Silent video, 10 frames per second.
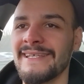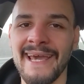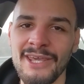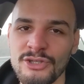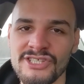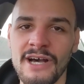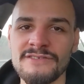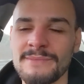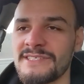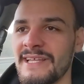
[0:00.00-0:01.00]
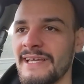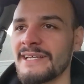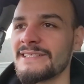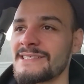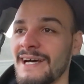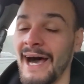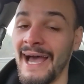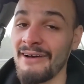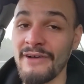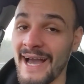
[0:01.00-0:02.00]
Get yourself some stickers. I
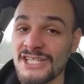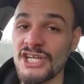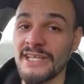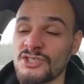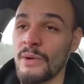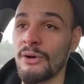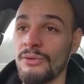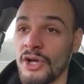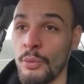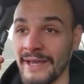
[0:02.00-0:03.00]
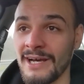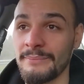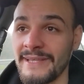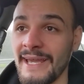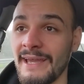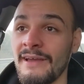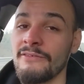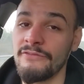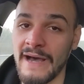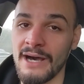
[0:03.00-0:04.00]
have actually as well, quick update,
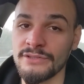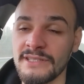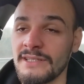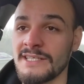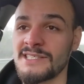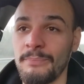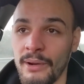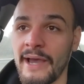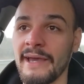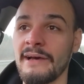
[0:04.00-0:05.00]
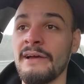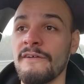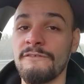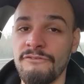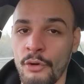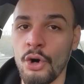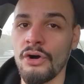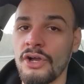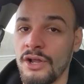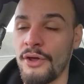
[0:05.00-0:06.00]
found a supplier
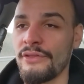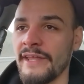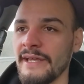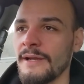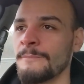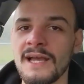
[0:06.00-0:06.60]
for clothing.